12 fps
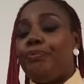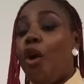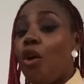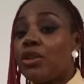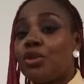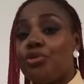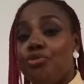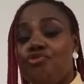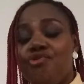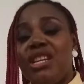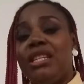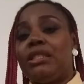us to
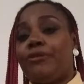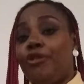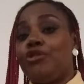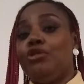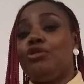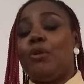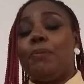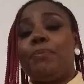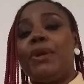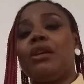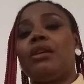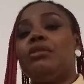read, for you to
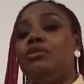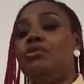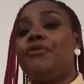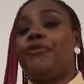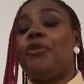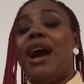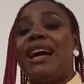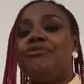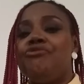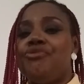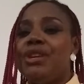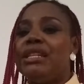pick, look for
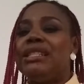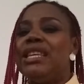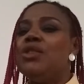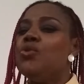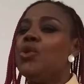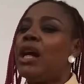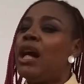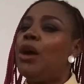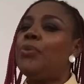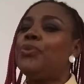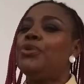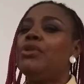and read. It will
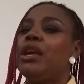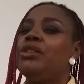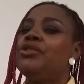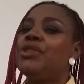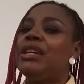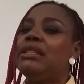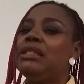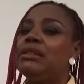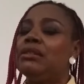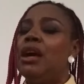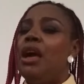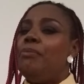help you a great
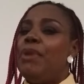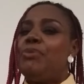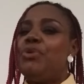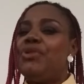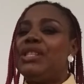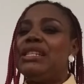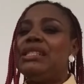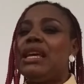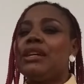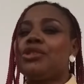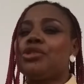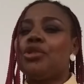deal. Maybe reading
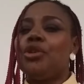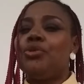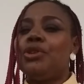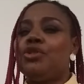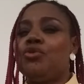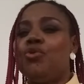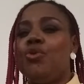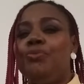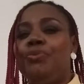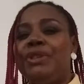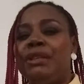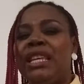their stories, you will
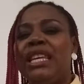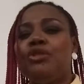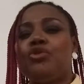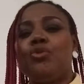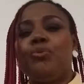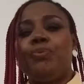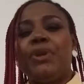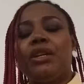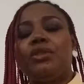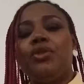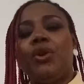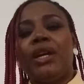begin to
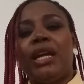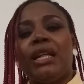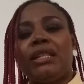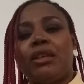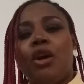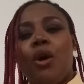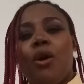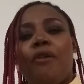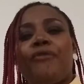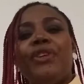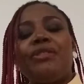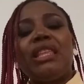pick nuggets
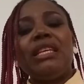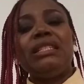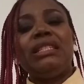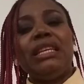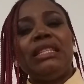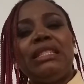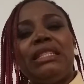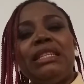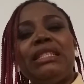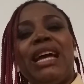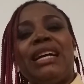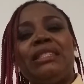of the things they
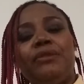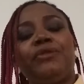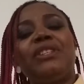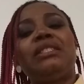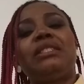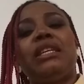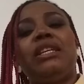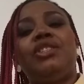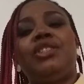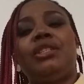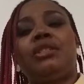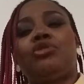did at different
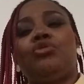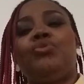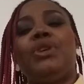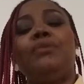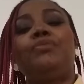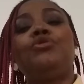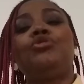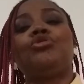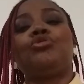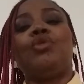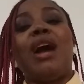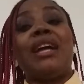stages to be able
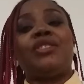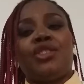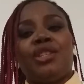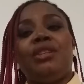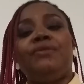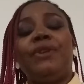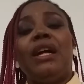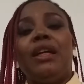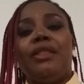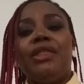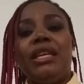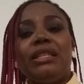to achieve
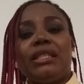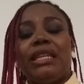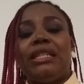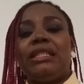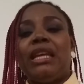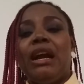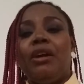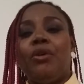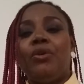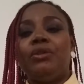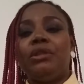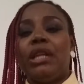this in their
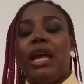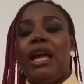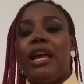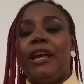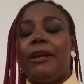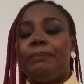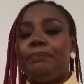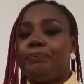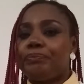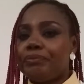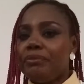own um,